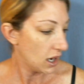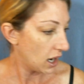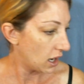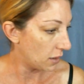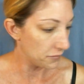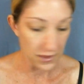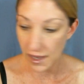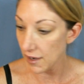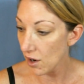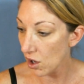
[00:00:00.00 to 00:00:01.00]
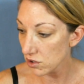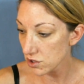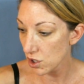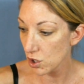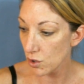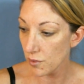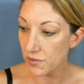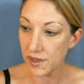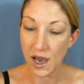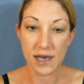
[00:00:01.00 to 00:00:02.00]
and also
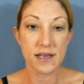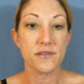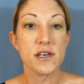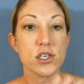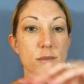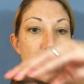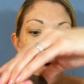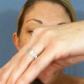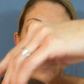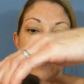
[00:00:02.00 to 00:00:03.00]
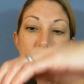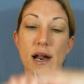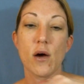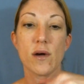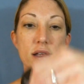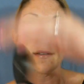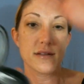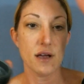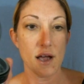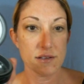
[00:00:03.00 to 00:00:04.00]
the high definition powder is what
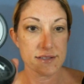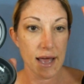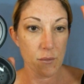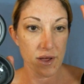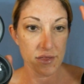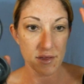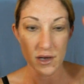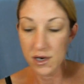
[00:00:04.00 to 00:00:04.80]
I'll set with.